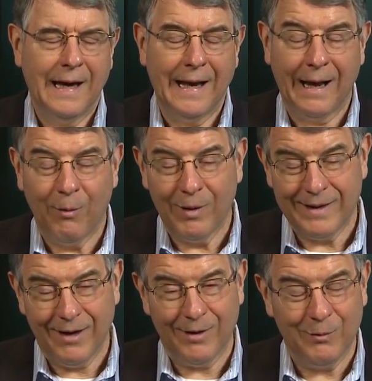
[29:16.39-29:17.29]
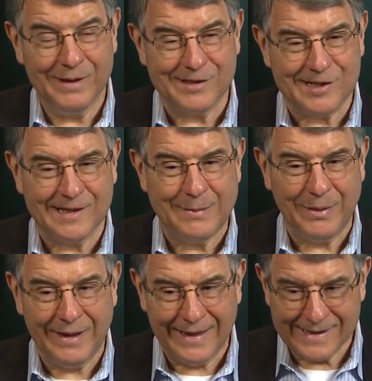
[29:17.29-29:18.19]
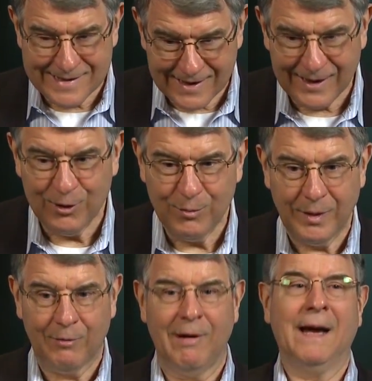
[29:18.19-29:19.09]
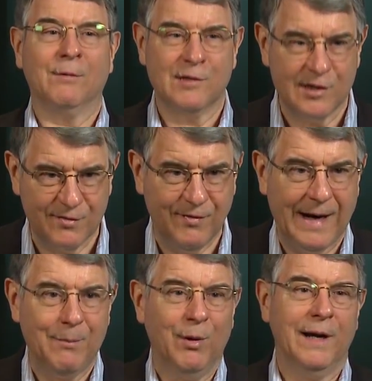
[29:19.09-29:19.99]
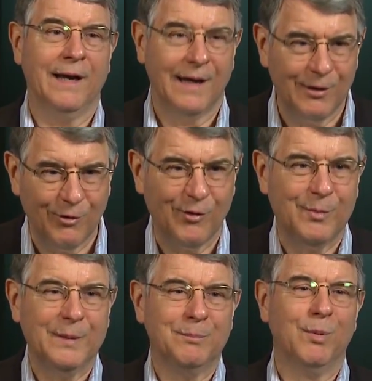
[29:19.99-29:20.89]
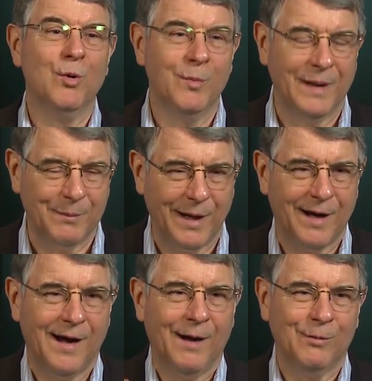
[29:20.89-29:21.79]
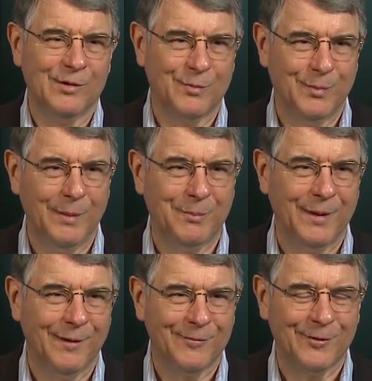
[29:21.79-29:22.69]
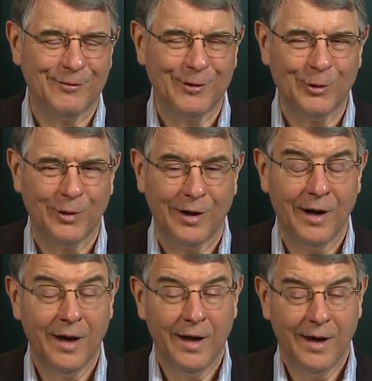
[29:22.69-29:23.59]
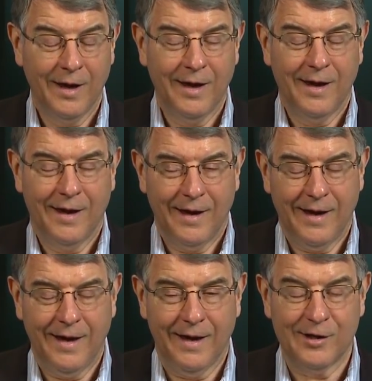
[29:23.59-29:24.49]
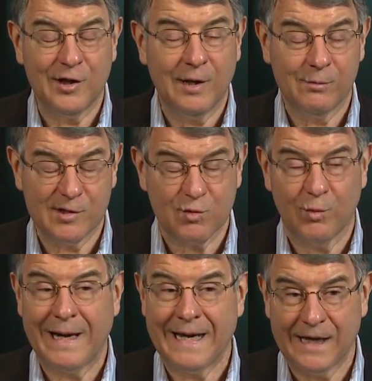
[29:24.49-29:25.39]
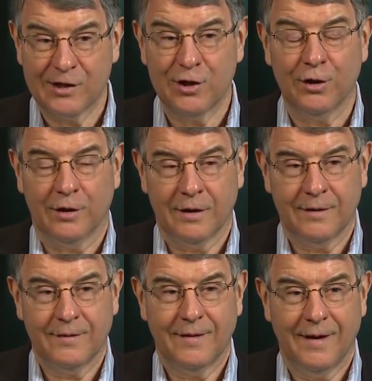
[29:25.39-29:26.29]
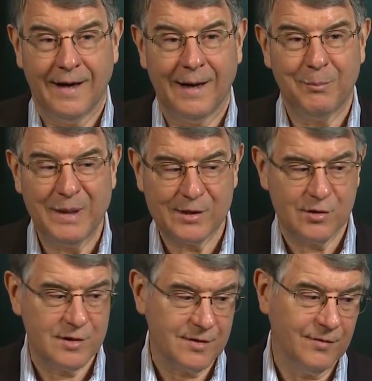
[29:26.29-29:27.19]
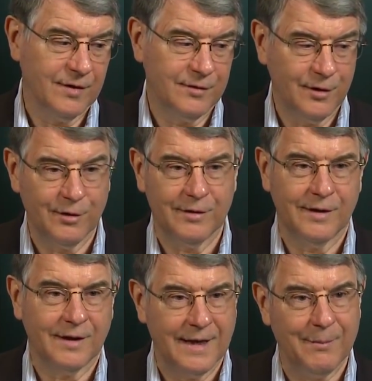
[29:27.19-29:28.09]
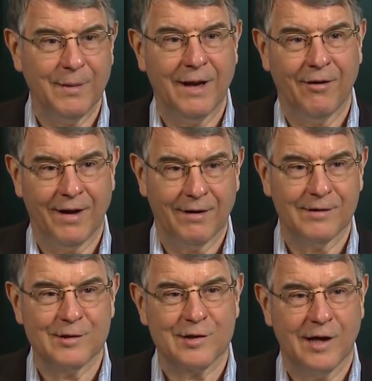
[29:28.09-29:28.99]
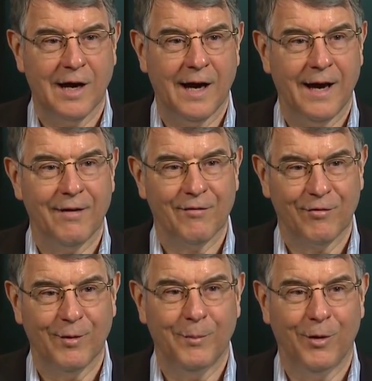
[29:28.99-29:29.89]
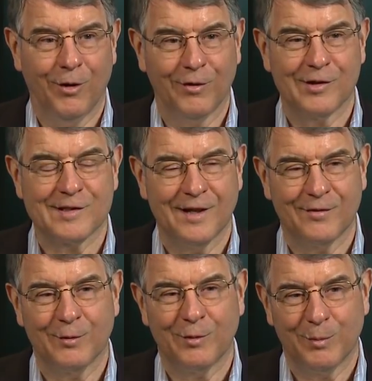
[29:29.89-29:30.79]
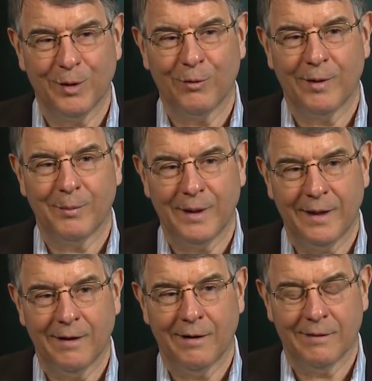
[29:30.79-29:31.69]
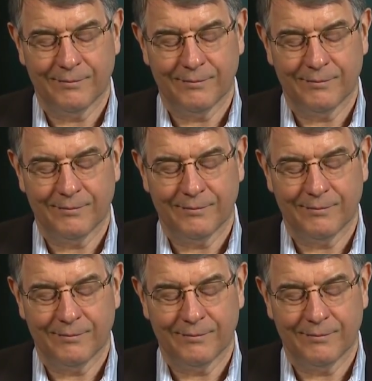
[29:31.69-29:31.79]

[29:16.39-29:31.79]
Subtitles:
And I went down and went to sleep, and the next thing I knew, my rack was just vibrating. You know, it was booming. My cot was bumping off the floor. And it was raining dirt. I got pictures of the dirt that came down out of the sky from all the stuff that was blown up in the air.